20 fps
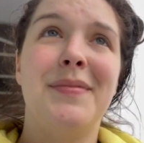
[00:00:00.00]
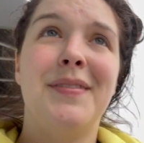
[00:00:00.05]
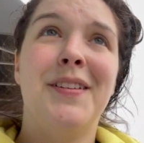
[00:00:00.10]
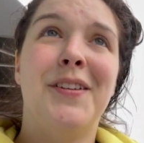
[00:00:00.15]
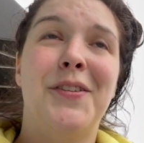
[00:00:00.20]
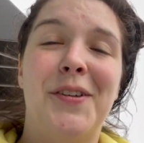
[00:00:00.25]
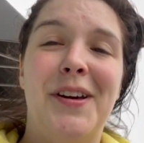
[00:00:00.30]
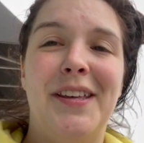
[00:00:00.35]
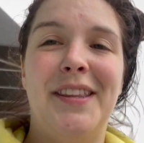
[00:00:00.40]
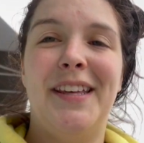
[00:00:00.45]

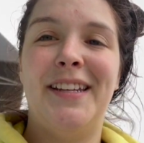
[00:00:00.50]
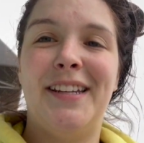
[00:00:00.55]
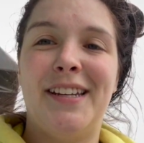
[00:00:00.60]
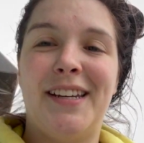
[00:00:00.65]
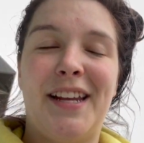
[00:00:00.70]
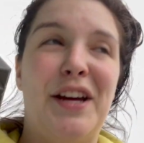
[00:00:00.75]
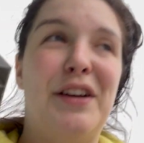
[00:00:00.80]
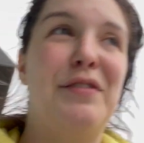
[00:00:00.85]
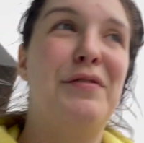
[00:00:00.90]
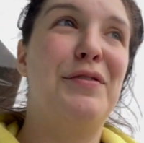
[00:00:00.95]
Okay, they didn't
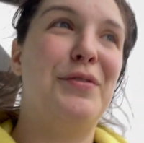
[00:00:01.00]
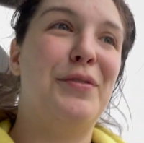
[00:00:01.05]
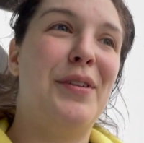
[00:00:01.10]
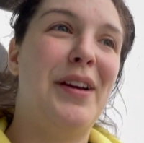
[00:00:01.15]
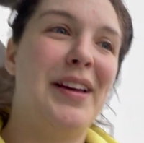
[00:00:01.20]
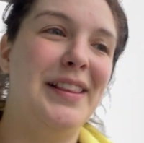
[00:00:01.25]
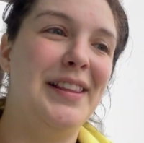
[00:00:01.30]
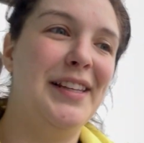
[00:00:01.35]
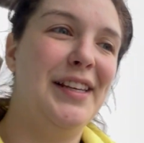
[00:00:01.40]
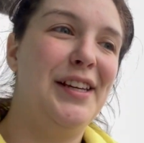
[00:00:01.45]
have the
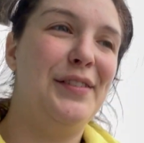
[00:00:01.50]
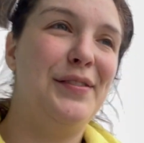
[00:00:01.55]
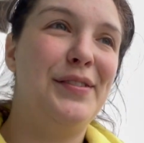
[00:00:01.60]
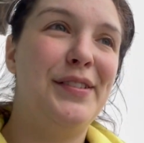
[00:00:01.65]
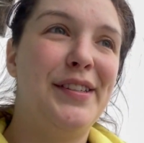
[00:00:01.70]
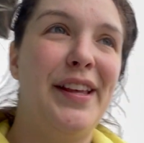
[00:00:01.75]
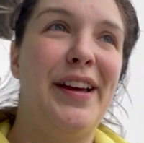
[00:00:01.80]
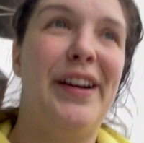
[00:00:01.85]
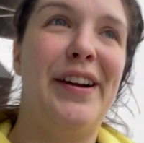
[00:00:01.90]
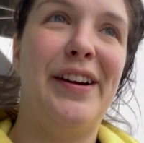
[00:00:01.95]
right
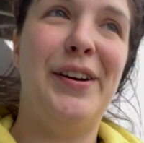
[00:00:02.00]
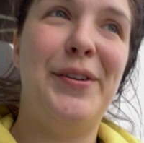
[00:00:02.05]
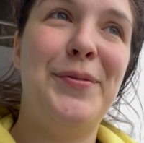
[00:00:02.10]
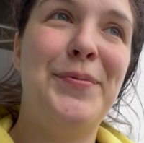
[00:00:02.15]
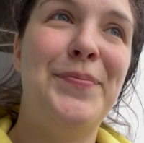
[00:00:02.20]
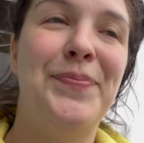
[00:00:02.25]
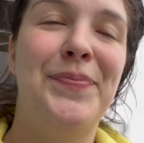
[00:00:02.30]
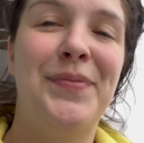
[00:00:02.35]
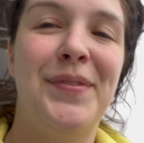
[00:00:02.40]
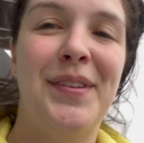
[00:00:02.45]
leaves there.
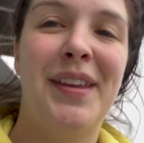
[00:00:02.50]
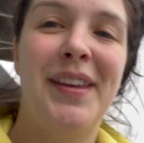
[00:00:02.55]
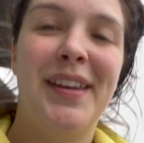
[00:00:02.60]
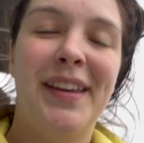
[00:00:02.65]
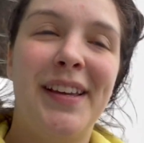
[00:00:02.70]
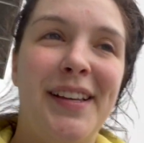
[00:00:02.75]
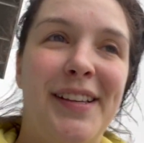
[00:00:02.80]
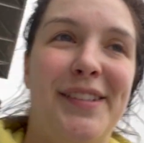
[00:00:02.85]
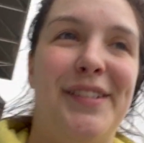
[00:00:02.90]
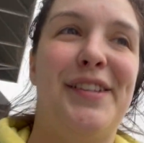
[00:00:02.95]

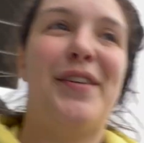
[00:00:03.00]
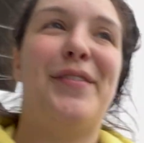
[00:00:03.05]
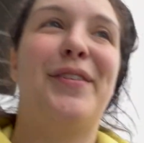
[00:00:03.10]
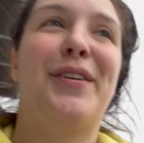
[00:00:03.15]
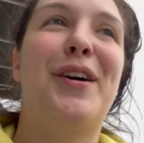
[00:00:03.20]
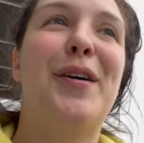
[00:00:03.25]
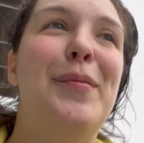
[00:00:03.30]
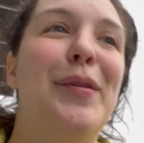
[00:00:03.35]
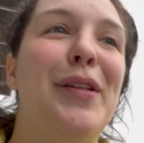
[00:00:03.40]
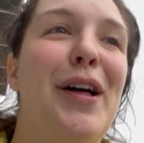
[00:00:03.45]
So I have a
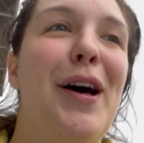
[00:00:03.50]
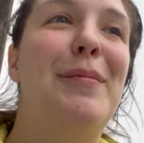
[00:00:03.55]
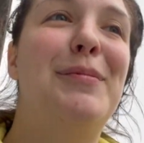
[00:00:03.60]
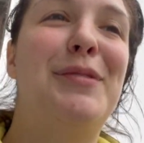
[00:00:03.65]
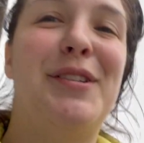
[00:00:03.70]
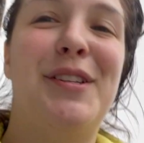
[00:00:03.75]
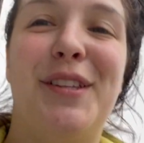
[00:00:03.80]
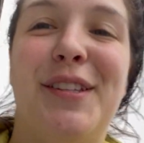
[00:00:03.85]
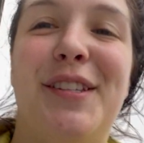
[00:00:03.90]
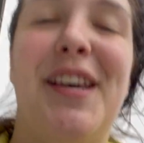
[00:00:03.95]
couple
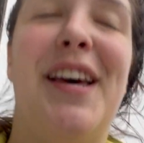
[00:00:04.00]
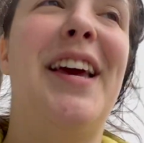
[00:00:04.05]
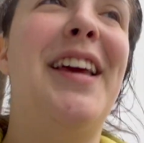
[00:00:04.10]
options. I